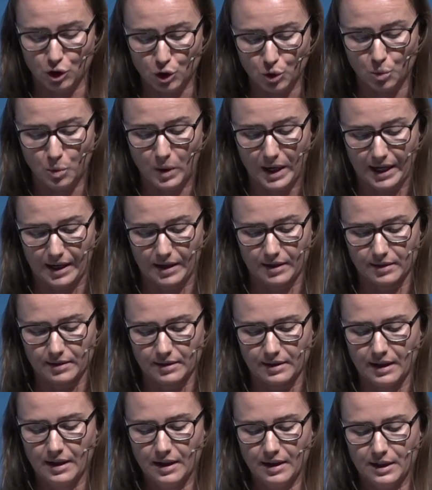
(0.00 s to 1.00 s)
new
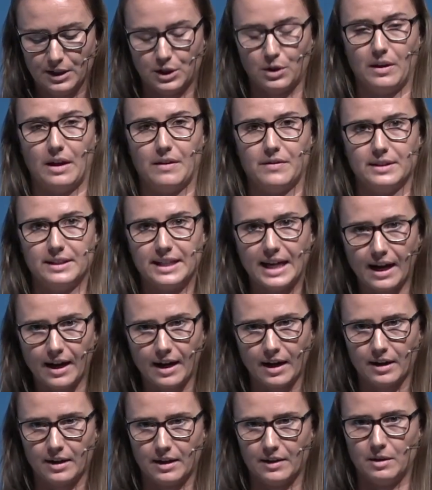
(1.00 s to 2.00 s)
ways so that the
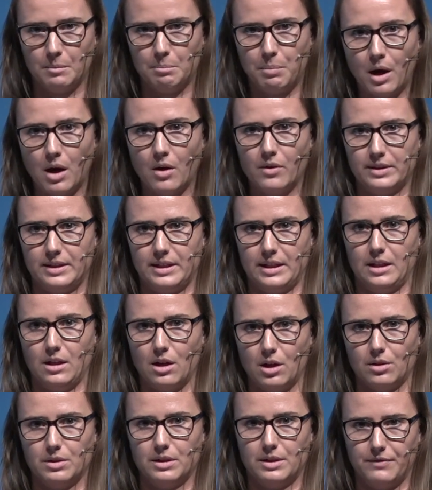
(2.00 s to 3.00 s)
tech and the policy
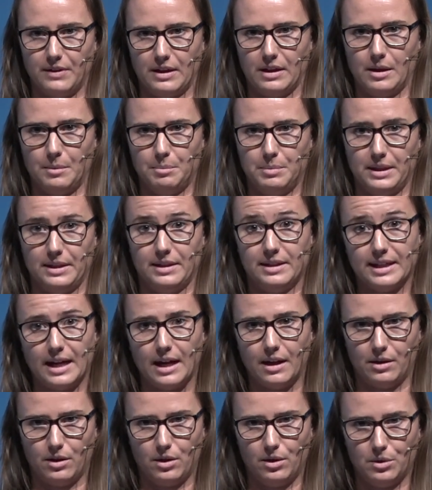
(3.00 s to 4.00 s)
aren't developed in
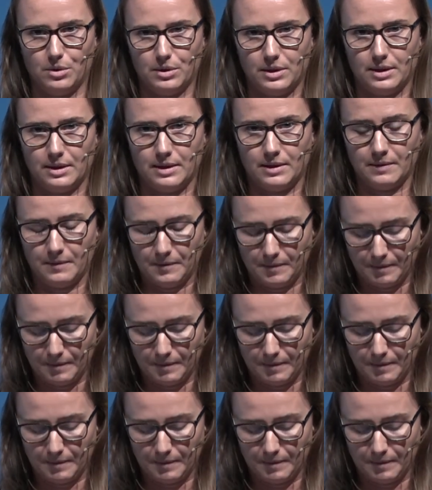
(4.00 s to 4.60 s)
silos.